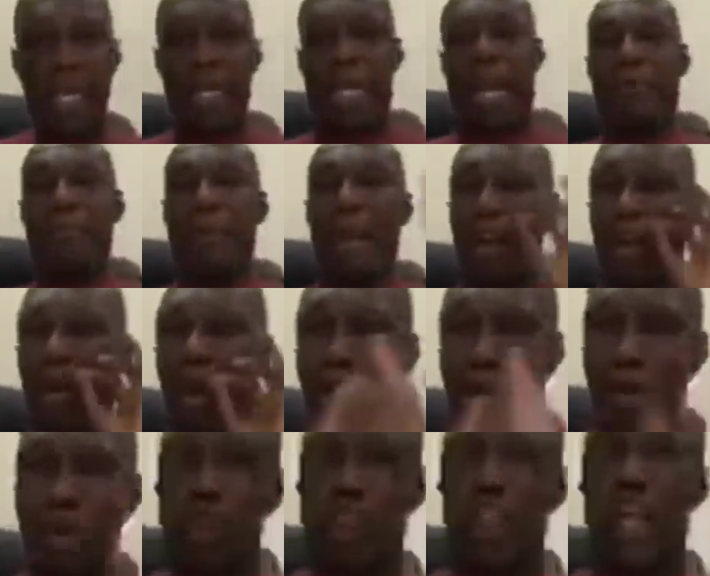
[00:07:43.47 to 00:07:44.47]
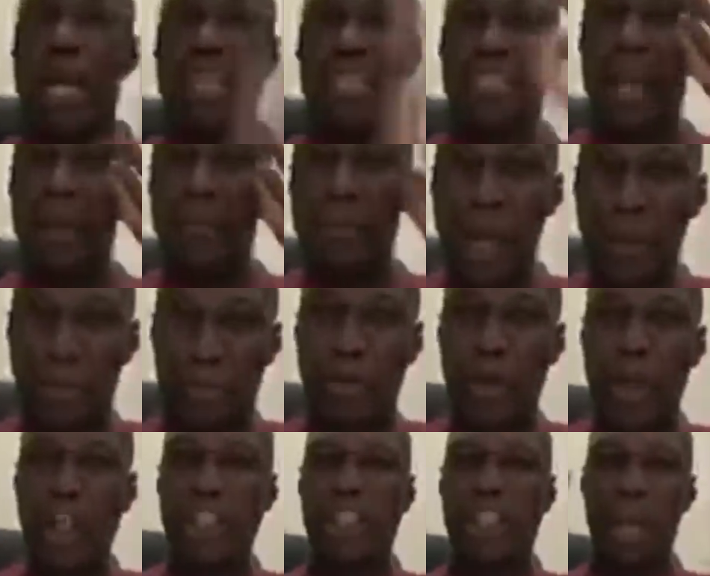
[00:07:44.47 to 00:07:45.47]
They may go to church, they may
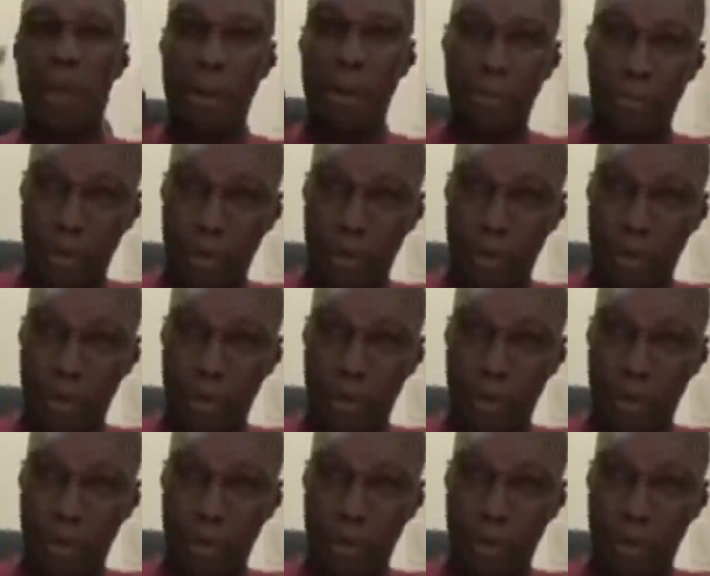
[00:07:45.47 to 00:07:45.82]
preach, they may